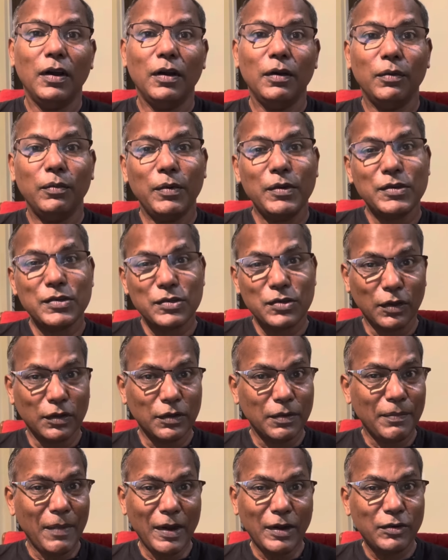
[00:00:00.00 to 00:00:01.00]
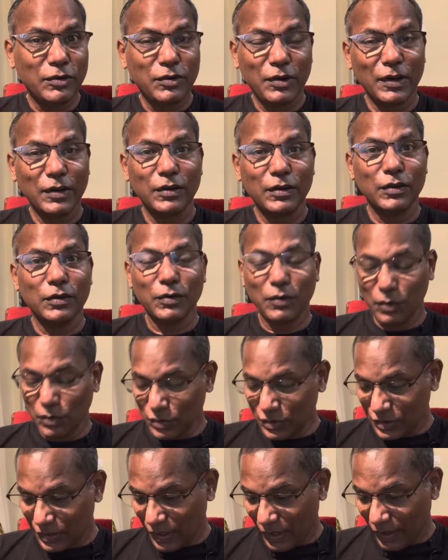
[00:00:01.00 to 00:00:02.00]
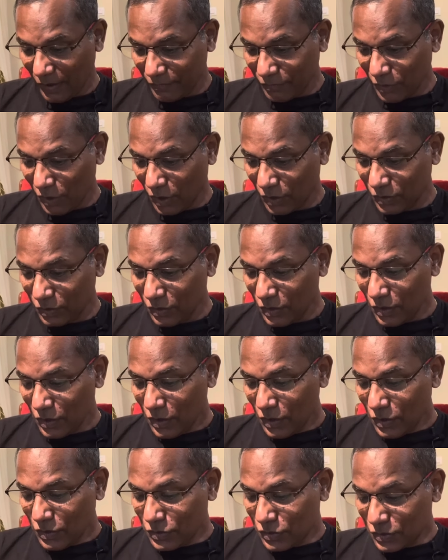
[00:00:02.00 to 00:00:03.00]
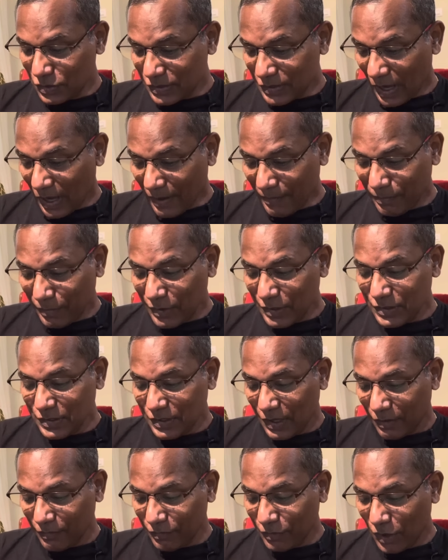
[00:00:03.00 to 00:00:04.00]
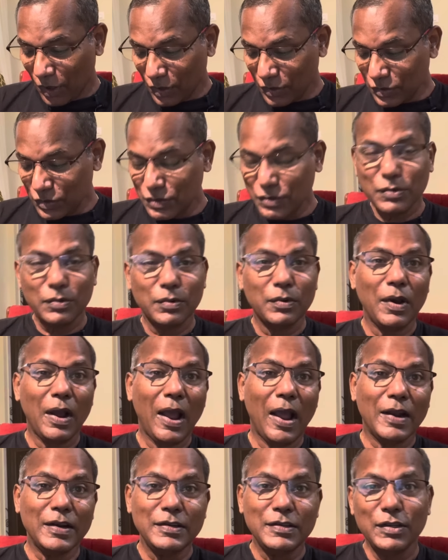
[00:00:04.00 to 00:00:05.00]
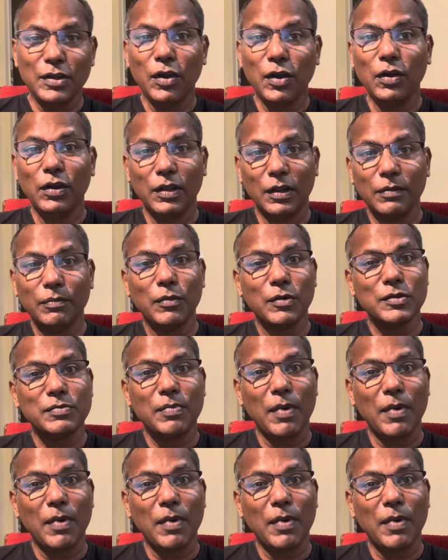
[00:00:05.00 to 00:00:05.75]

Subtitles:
which is on the Mediterranean coast. They have gone to Cyprus. They have gone to Antioch. And most